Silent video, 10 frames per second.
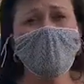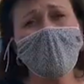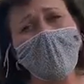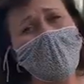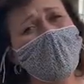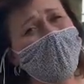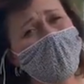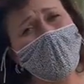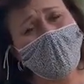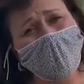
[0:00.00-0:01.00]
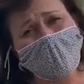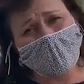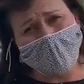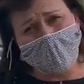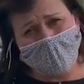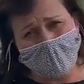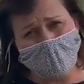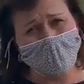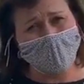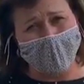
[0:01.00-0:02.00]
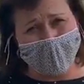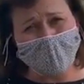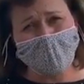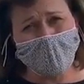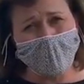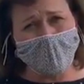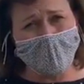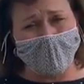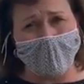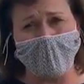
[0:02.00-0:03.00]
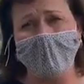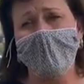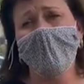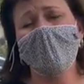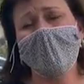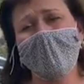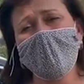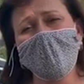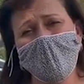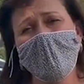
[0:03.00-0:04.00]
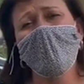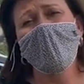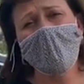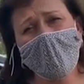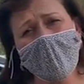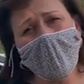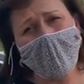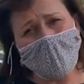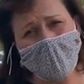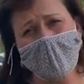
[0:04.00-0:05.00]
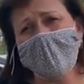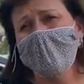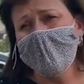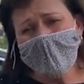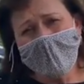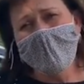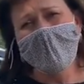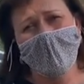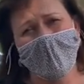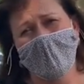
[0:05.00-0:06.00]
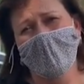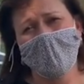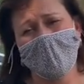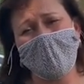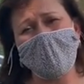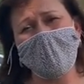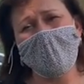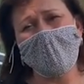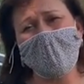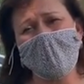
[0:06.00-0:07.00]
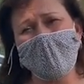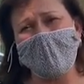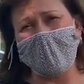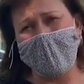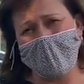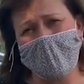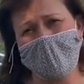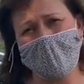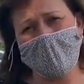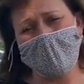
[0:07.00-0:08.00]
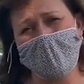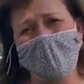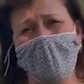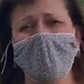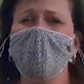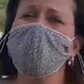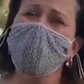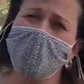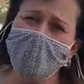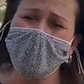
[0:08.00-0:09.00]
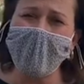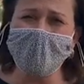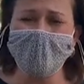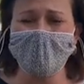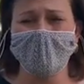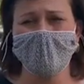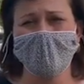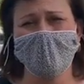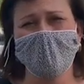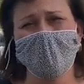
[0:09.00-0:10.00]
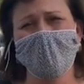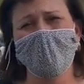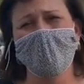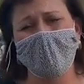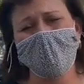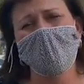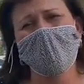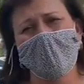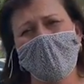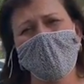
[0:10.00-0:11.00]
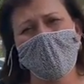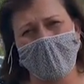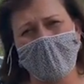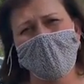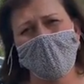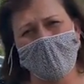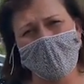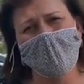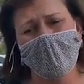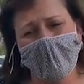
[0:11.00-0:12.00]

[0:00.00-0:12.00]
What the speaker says: not be coming onto campus. You have to remember that, because when we're on hybrid, people from the outside can't come into the building. We have to make sure that we don't have too much